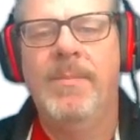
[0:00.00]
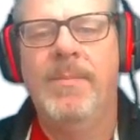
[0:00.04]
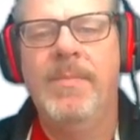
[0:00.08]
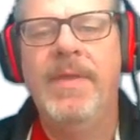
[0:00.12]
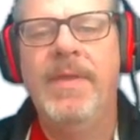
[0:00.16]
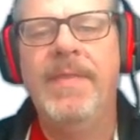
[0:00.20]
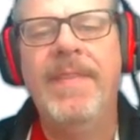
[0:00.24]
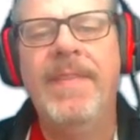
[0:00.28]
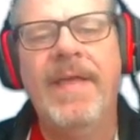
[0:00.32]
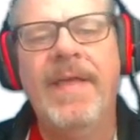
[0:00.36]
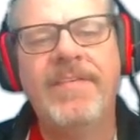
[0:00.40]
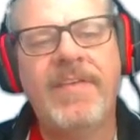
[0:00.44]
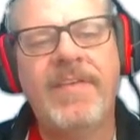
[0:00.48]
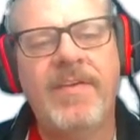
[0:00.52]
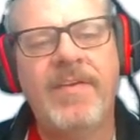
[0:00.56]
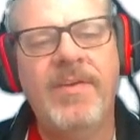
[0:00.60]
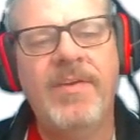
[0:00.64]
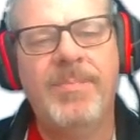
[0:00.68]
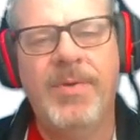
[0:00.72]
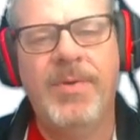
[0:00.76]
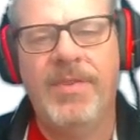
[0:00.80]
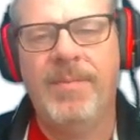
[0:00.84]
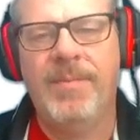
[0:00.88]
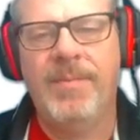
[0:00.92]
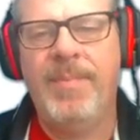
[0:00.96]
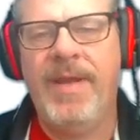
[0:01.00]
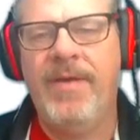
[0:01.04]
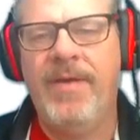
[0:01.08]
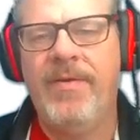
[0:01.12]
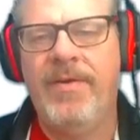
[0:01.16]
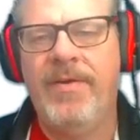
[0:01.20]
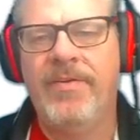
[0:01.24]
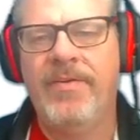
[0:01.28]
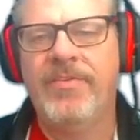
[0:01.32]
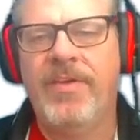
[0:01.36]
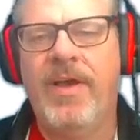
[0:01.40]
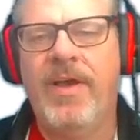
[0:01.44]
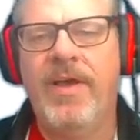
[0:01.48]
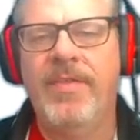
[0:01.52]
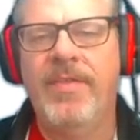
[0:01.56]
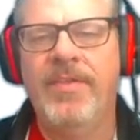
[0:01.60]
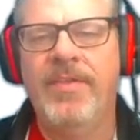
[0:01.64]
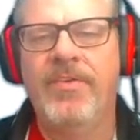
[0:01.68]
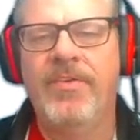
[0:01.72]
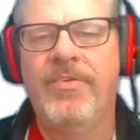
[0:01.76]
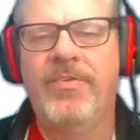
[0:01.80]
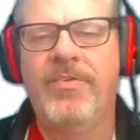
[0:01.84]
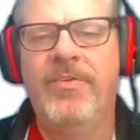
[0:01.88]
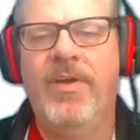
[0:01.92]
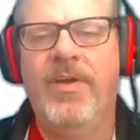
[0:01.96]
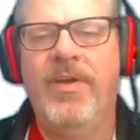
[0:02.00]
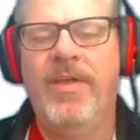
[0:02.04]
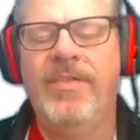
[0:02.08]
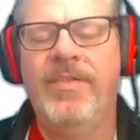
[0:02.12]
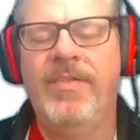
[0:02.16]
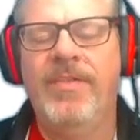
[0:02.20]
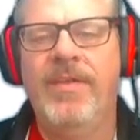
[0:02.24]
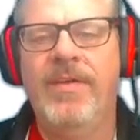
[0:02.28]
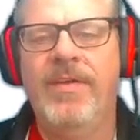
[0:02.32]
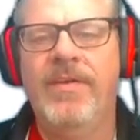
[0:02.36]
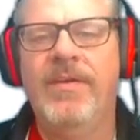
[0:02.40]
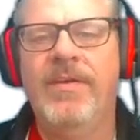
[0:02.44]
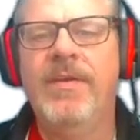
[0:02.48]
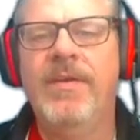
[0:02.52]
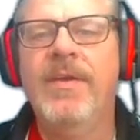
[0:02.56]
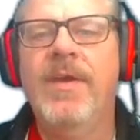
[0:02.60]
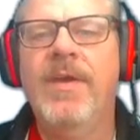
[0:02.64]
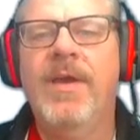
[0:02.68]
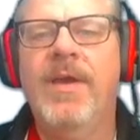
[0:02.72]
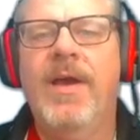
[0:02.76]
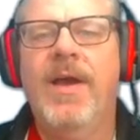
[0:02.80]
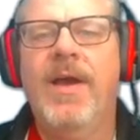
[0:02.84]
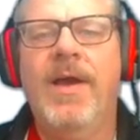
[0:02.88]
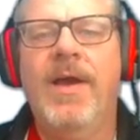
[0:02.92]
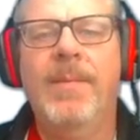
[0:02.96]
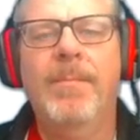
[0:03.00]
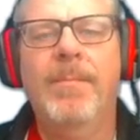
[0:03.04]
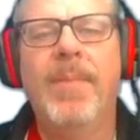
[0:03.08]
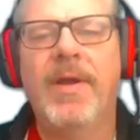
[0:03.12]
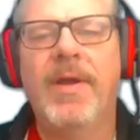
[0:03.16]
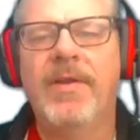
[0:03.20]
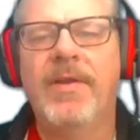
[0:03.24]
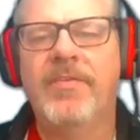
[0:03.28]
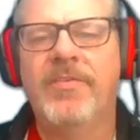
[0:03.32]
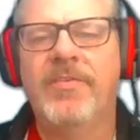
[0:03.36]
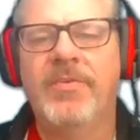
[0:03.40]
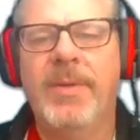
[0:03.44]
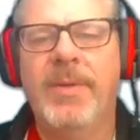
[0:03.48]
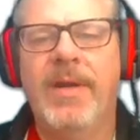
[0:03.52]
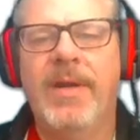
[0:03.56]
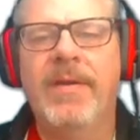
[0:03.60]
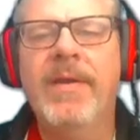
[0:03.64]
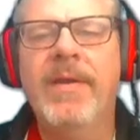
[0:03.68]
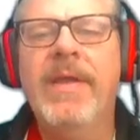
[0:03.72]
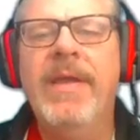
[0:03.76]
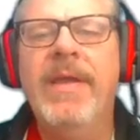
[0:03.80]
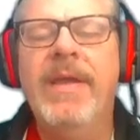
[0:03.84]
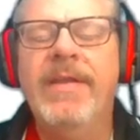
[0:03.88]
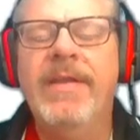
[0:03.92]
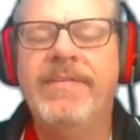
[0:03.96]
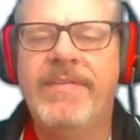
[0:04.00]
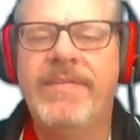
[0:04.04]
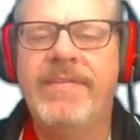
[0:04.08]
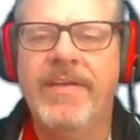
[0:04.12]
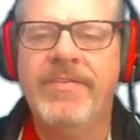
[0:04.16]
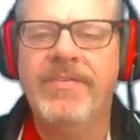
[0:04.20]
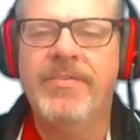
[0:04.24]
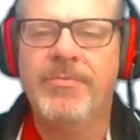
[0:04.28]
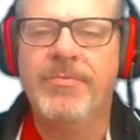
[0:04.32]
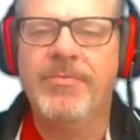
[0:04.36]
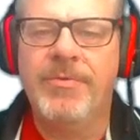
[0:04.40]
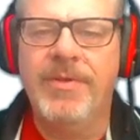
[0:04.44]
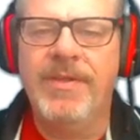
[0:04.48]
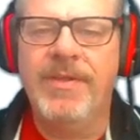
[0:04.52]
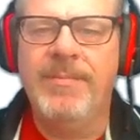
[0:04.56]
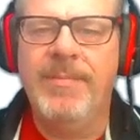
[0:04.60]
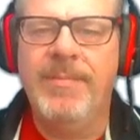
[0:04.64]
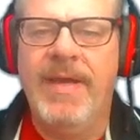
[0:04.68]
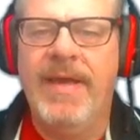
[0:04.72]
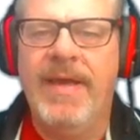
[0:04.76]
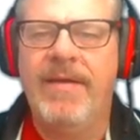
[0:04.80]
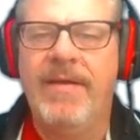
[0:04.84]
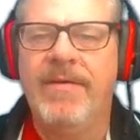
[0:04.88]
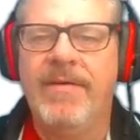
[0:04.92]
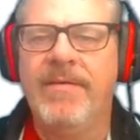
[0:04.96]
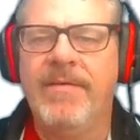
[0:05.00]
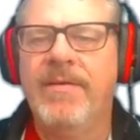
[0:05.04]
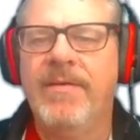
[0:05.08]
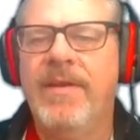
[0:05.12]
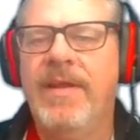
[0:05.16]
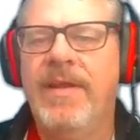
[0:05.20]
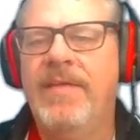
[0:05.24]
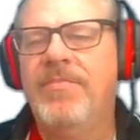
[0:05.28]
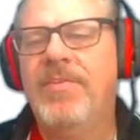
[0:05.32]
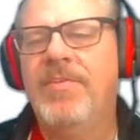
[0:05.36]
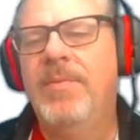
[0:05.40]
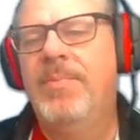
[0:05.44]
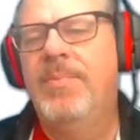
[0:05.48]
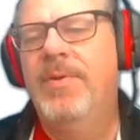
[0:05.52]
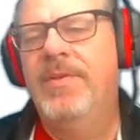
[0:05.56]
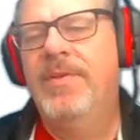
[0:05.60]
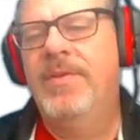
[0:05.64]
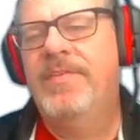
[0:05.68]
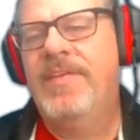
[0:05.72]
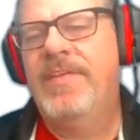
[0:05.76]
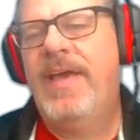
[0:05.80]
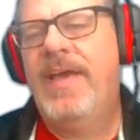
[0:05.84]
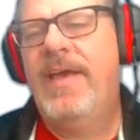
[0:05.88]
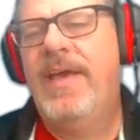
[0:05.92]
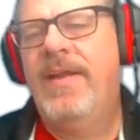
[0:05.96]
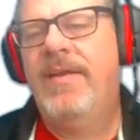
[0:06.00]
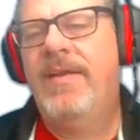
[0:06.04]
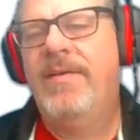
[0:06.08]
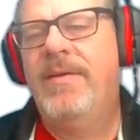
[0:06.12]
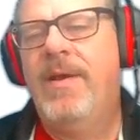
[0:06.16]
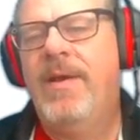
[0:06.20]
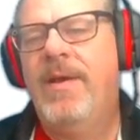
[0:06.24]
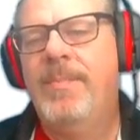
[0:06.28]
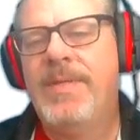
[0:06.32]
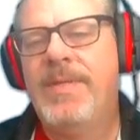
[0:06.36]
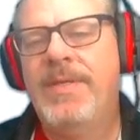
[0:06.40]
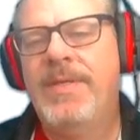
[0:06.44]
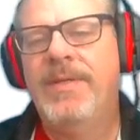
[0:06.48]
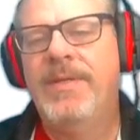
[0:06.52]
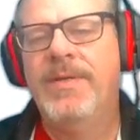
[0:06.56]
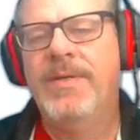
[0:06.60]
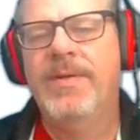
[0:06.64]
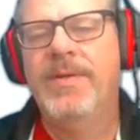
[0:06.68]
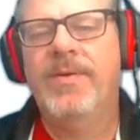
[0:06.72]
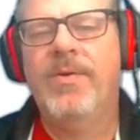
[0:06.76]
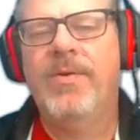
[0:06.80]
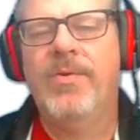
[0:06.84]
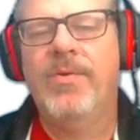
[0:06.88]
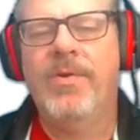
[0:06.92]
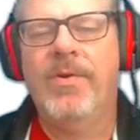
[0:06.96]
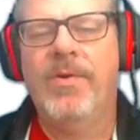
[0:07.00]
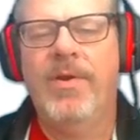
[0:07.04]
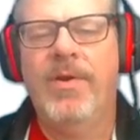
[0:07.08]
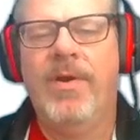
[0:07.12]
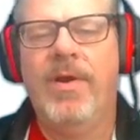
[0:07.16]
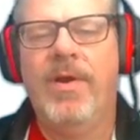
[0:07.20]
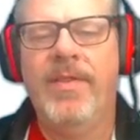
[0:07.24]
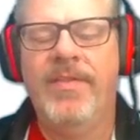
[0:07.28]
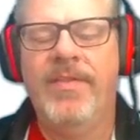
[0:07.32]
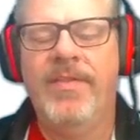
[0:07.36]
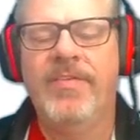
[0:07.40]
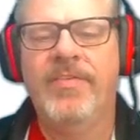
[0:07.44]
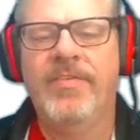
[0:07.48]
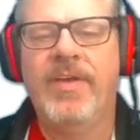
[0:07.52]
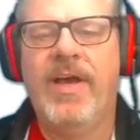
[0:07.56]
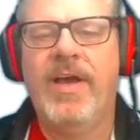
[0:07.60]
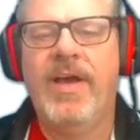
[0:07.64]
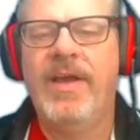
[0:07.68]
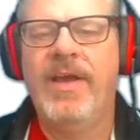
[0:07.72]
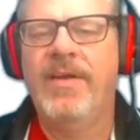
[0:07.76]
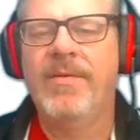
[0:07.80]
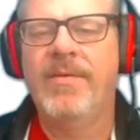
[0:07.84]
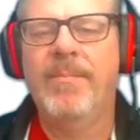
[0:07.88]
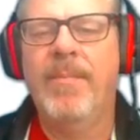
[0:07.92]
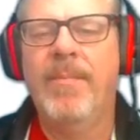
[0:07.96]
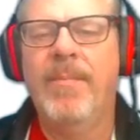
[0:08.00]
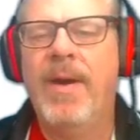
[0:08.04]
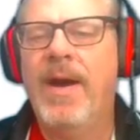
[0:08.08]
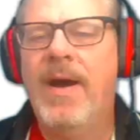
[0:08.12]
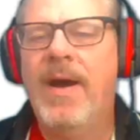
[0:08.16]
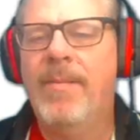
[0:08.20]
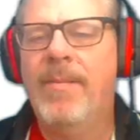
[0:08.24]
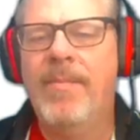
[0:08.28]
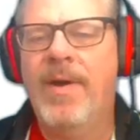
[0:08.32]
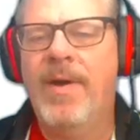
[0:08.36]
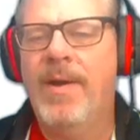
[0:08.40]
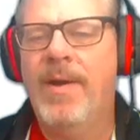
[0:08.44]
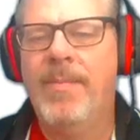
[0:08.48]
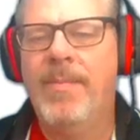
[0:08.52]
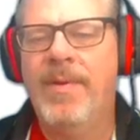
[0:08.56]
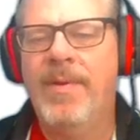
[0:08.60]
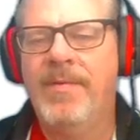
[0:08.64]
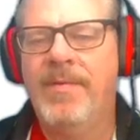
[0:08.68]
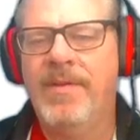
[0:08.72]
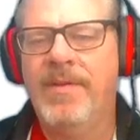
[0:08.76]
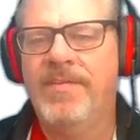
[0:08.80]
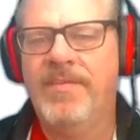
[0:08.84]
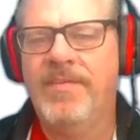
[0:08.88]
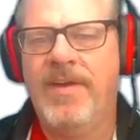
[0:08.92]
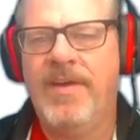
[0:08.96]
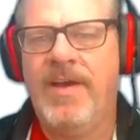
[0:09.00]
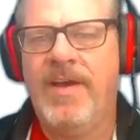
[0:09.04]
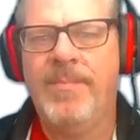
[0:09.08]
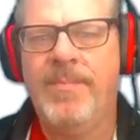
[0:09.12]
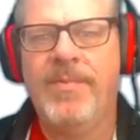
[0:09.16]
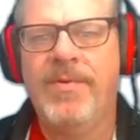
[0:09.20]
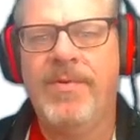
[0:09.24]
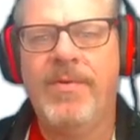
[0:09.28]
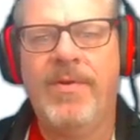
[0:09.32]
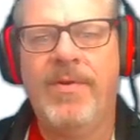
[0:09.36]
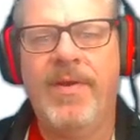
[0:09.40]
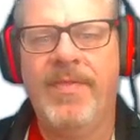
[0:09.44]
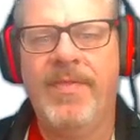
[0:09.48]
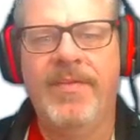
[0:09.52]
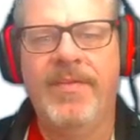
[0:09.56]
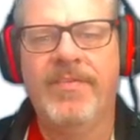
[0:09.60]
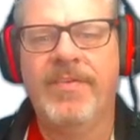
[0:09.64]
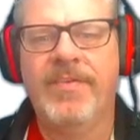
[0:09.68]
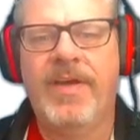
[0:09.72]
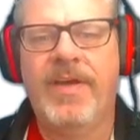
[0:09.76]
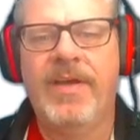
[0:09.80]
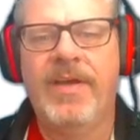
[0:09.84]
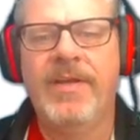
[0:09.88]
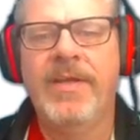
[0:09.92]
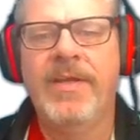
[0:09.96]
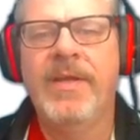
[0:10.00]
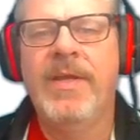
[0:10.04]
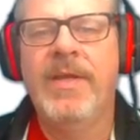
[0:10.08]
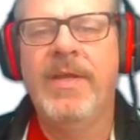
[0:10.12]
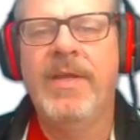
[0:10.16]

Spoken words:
And that's how you put the parents on the Punnett square. It doesn't really matter if you put dad up here or on the side, or mom up on top or on the side.